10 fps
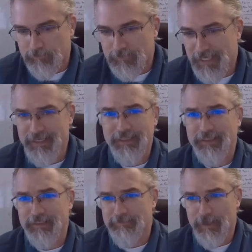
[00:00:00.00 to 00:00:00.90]

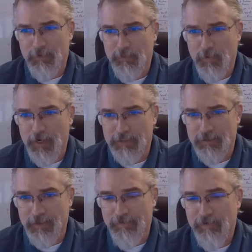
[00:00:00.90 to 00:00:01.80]
technically, people could be
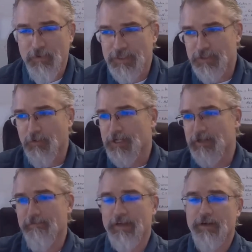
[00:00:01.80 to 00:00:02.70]
watching, if everyone's still
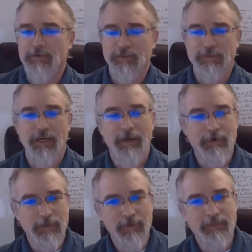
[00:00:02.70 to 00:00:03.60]
watching videos all the time or
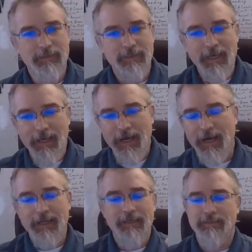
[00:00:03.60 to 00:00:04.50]
doing this,
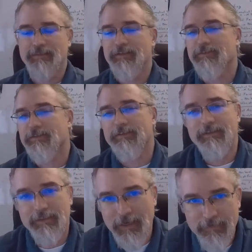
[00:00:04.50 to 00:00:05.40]
I can still
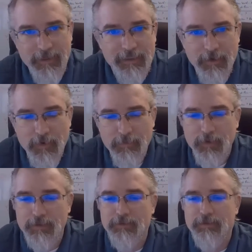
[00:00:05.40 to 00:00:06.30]
definitely hit that
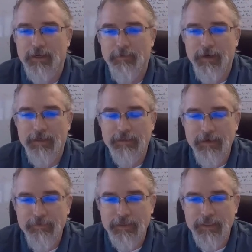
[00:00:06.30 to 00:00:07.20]
1.2 terabyte.
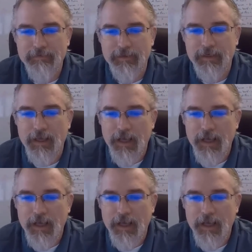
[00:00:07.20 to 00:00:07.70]
Definitely, definitely.